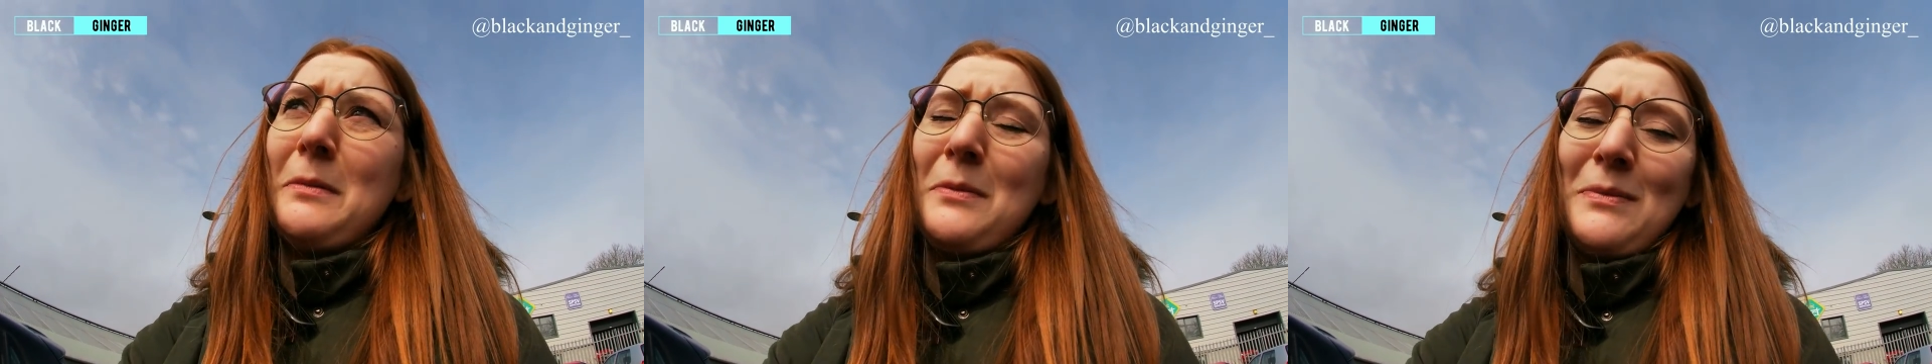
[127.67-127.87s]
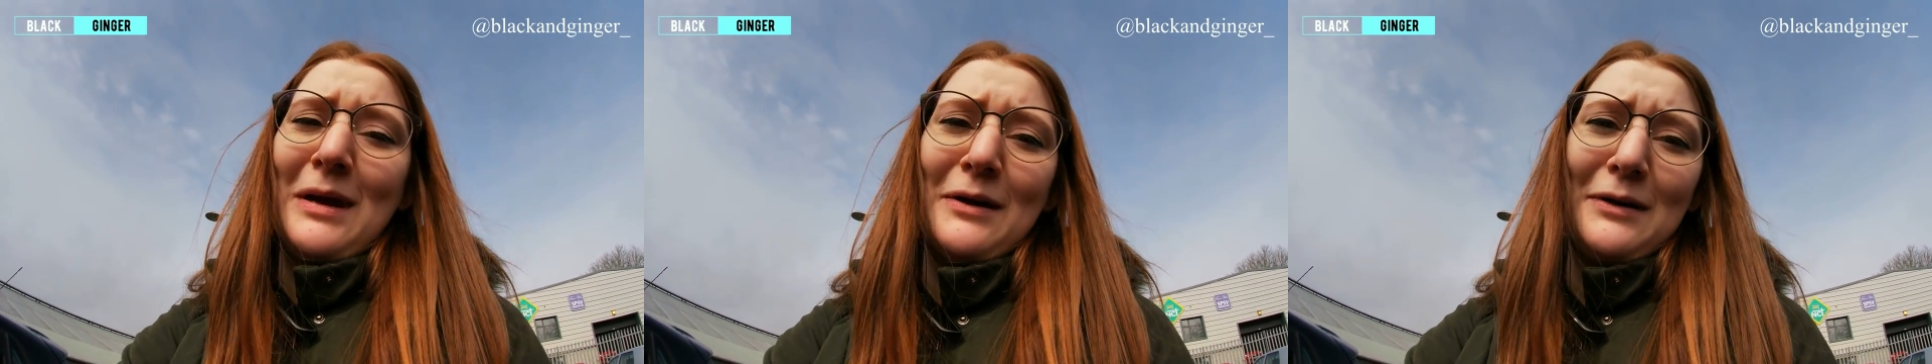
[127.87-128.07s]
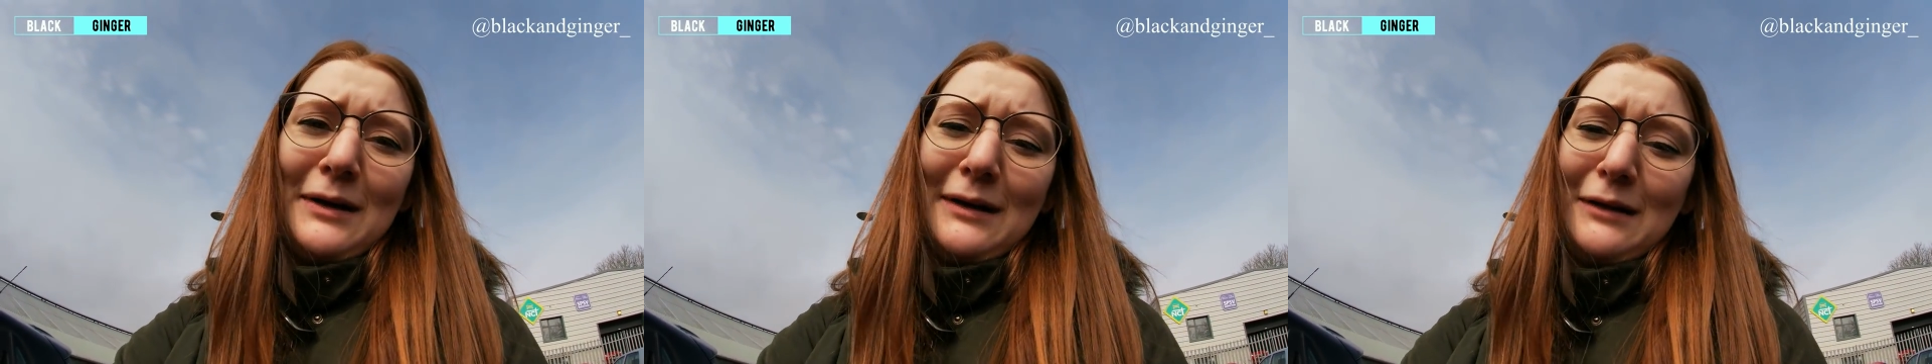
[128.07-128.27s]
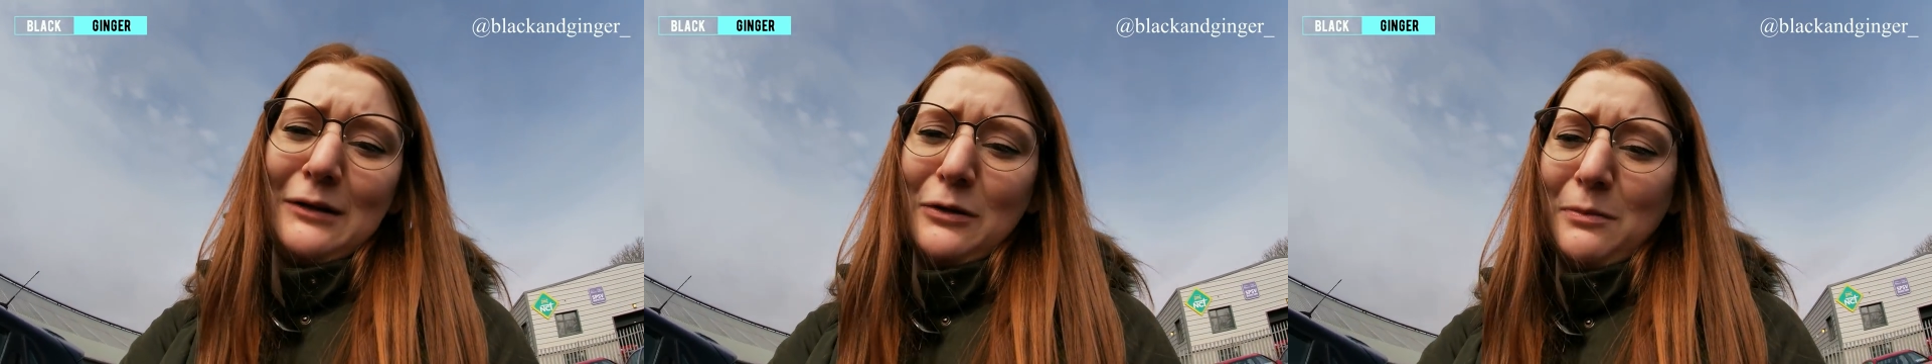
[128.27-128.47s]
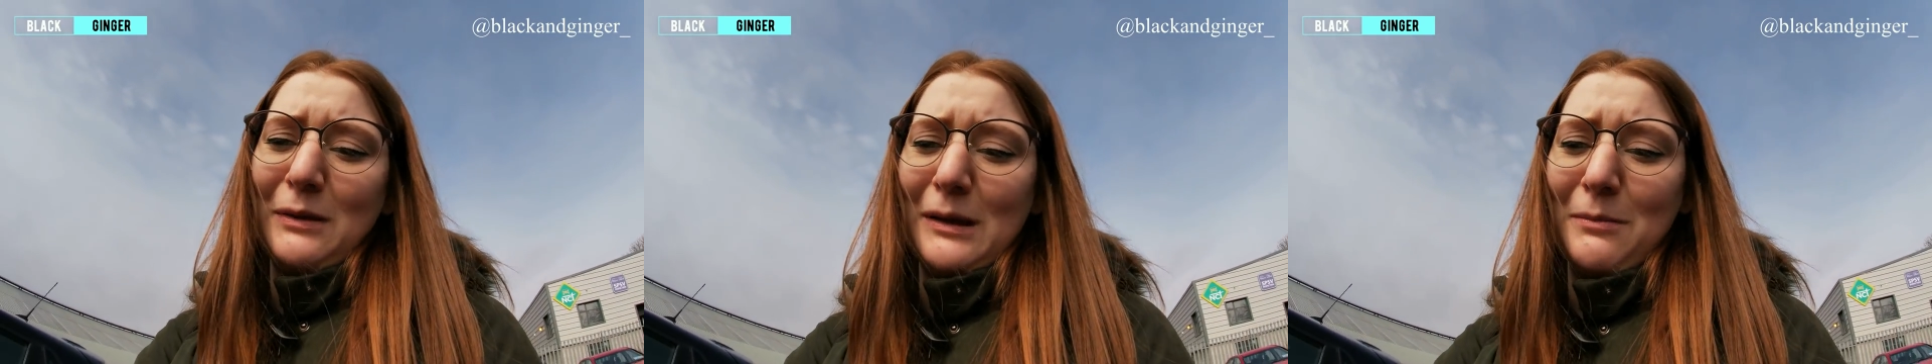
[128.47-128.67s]
America
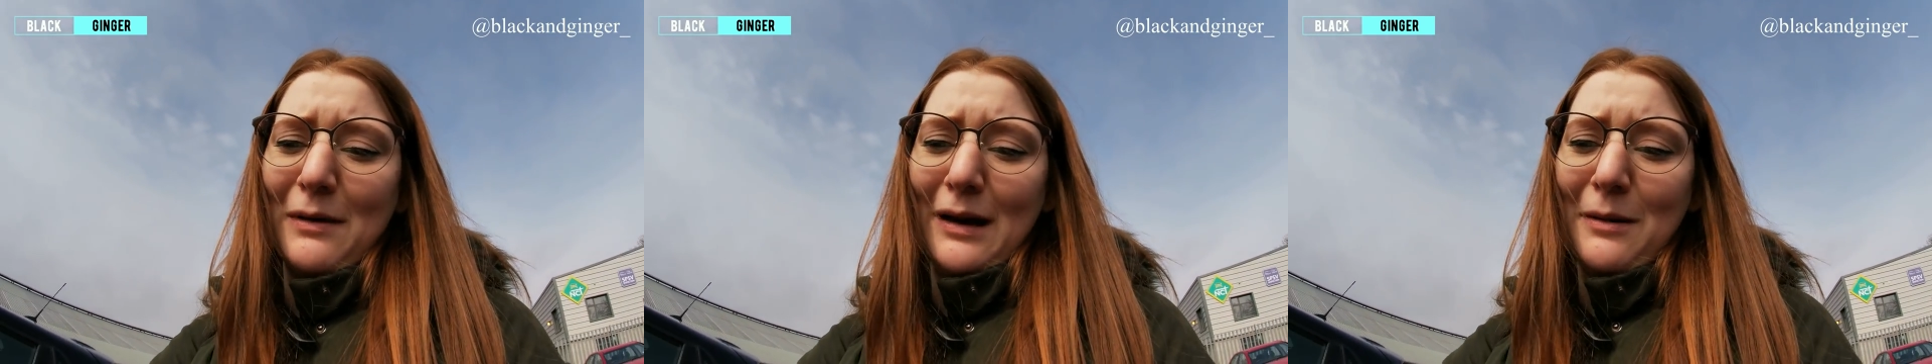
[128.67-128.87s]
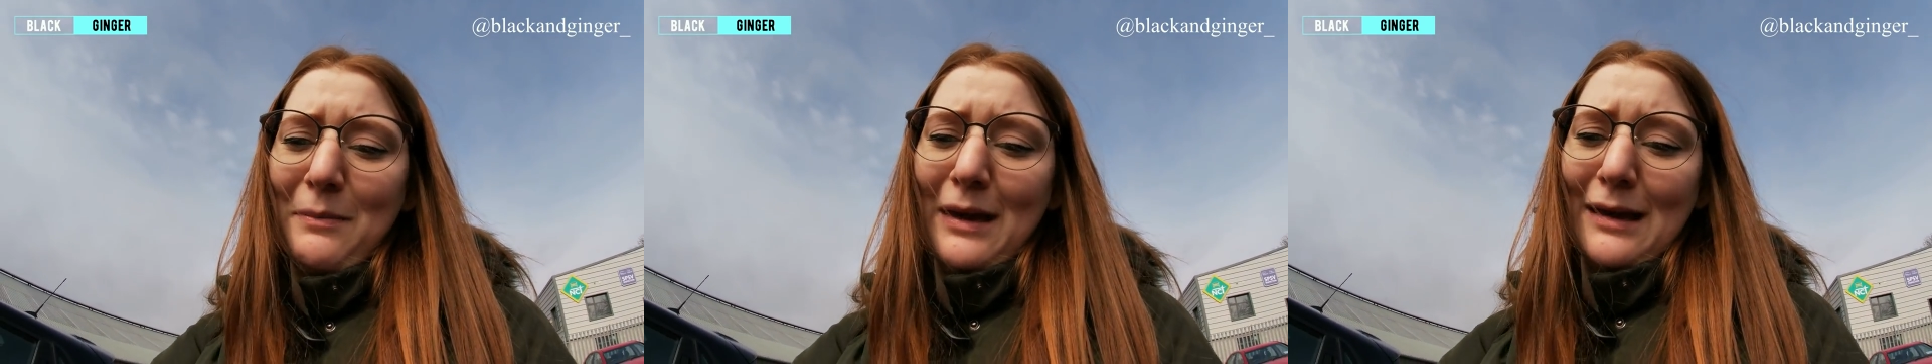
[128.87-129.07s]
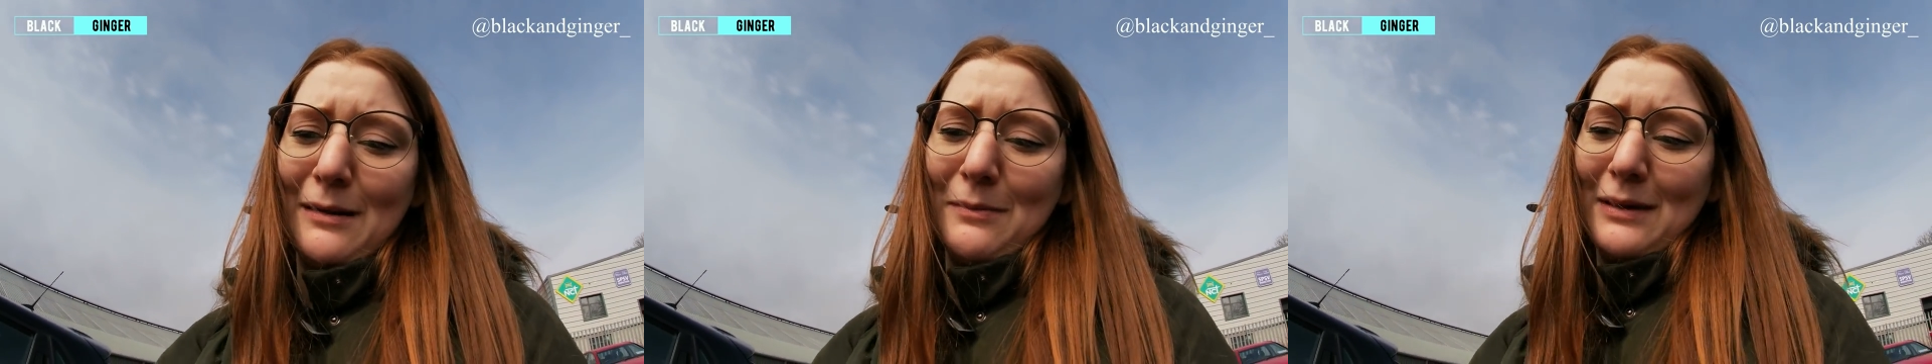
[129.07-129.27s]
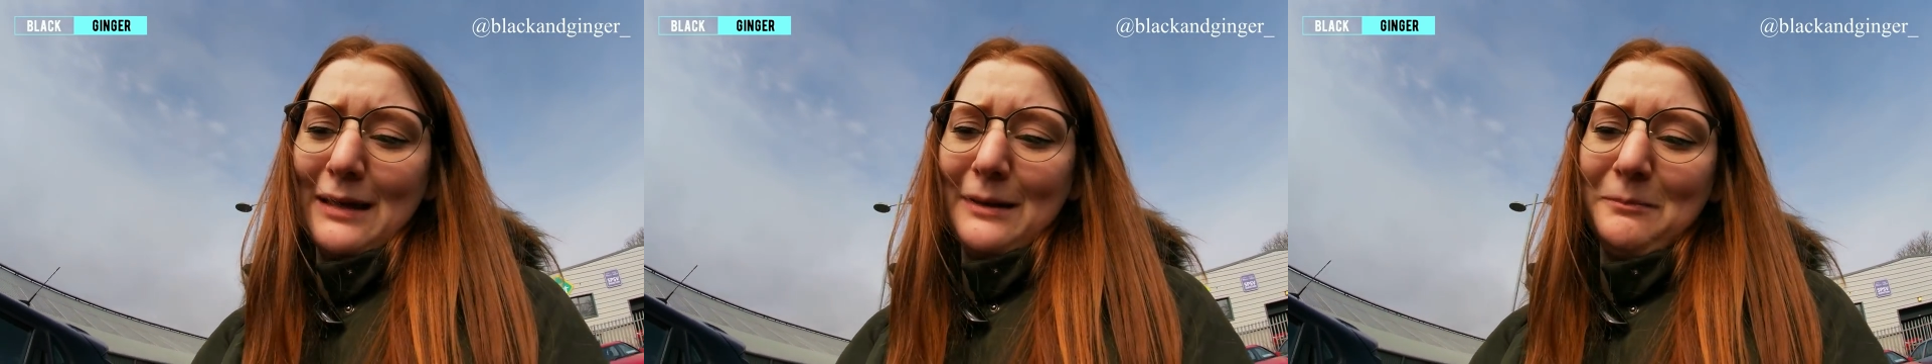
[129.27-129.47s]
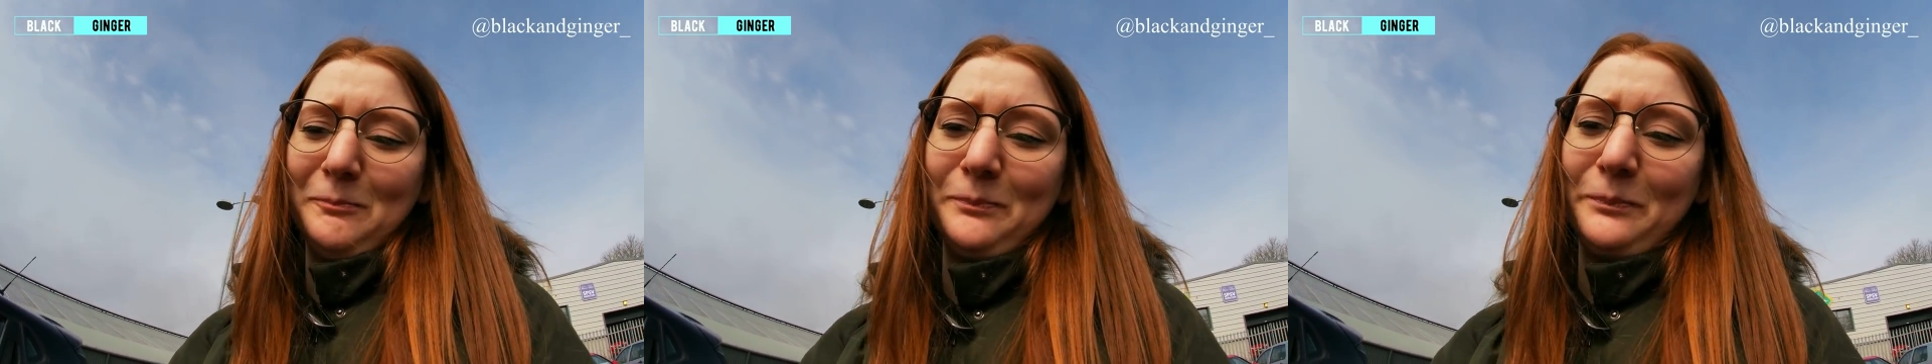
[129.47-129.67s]
to be my
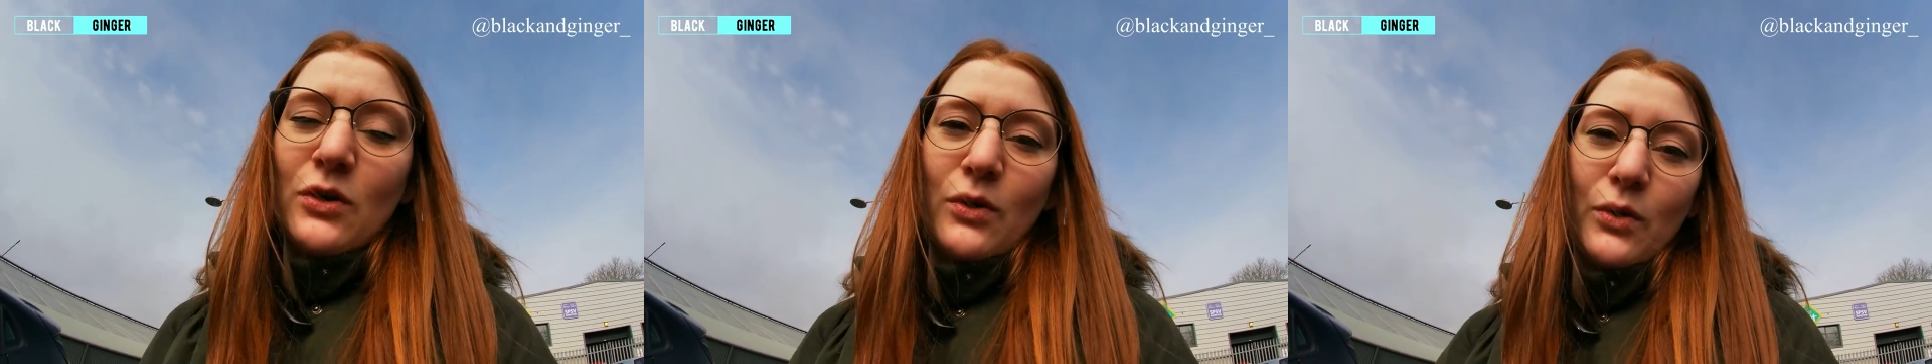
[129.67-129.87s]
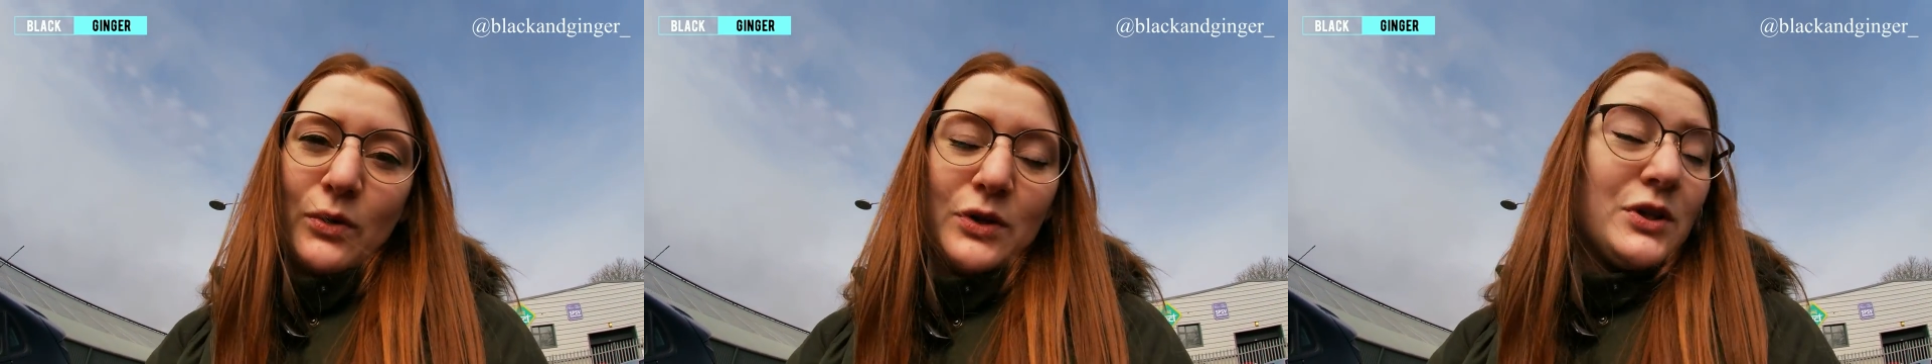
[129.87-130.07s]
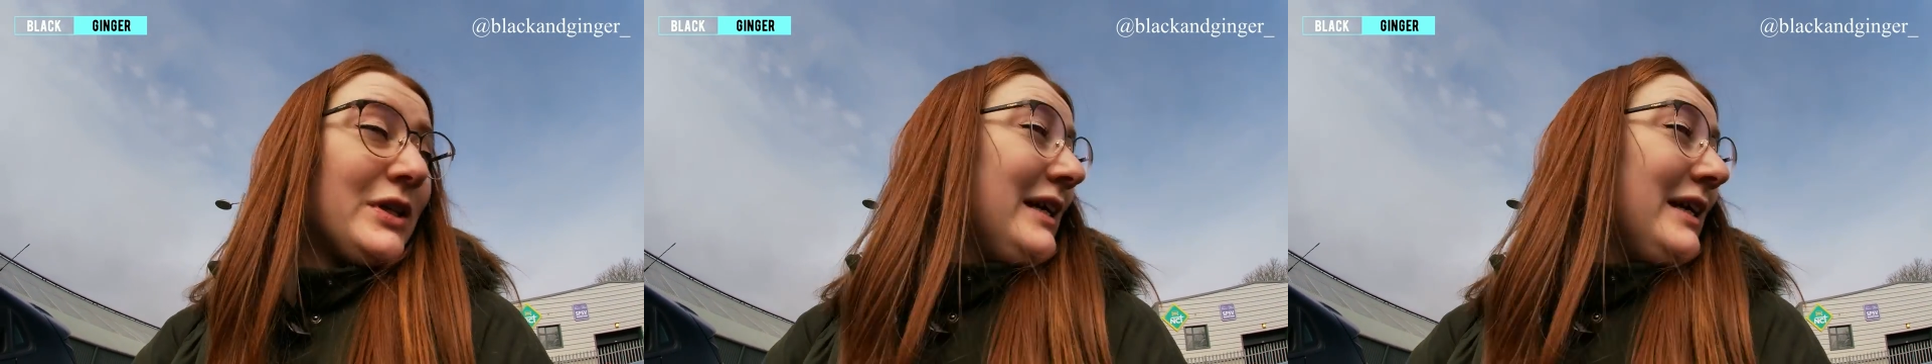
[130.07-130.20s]
baby so